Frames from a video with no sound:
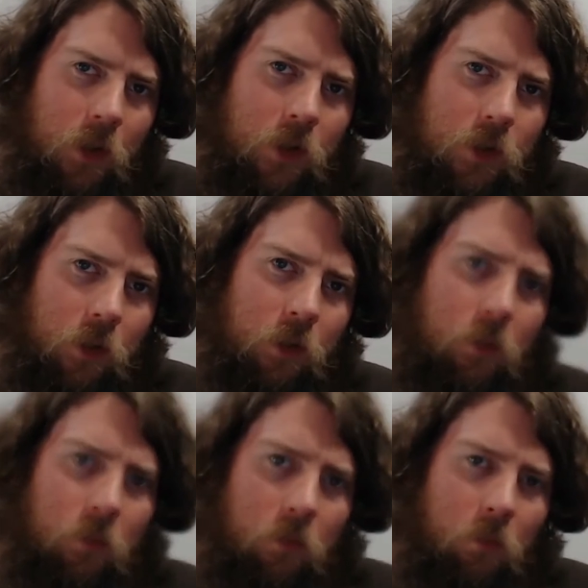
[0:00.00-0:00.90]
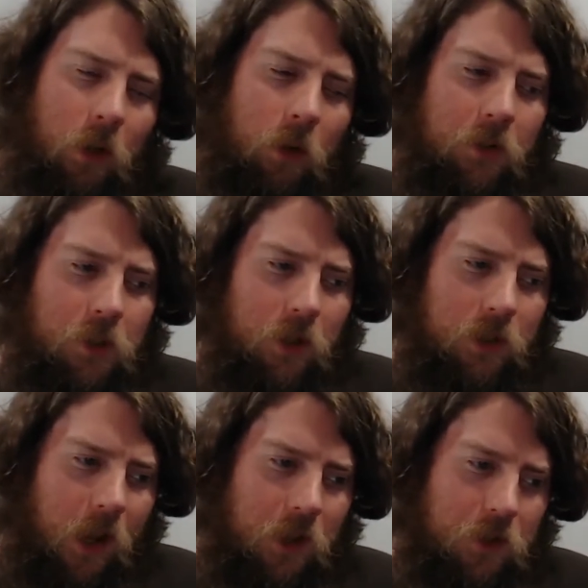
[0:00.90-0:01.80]
So what I want you guys
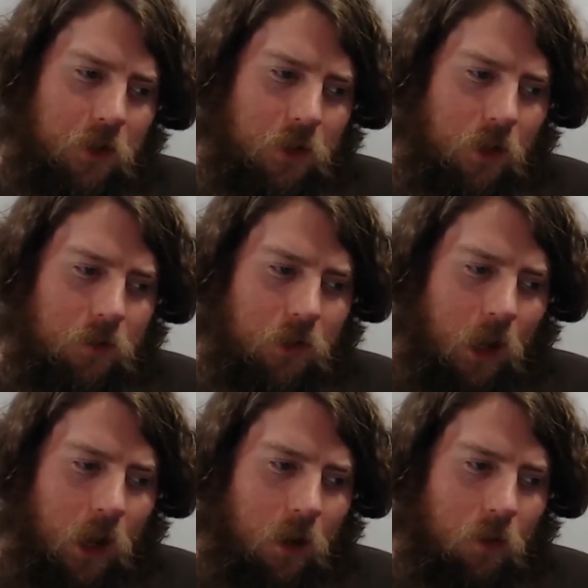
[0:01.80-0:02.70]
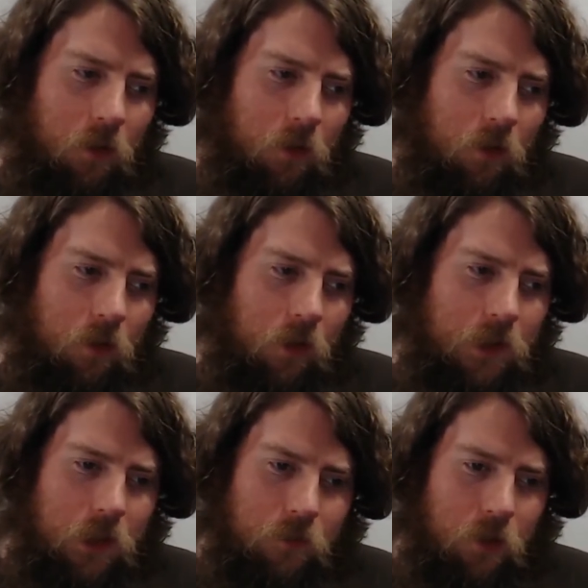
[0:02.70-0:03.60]
to ask yourselves now, and
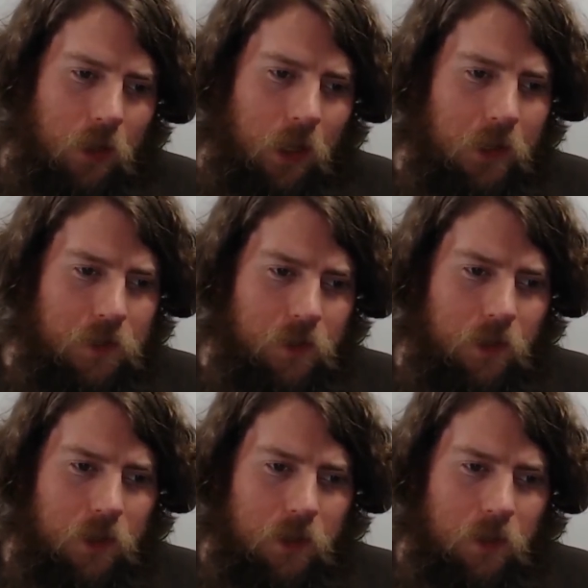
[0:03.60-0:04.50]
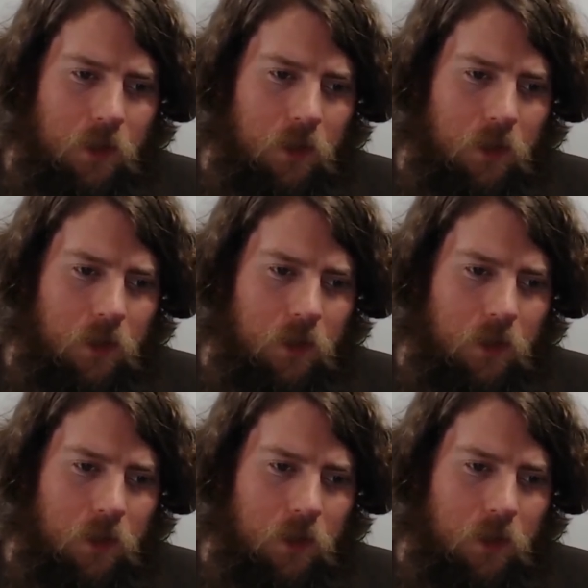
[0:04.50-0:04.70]
see if you can answer this,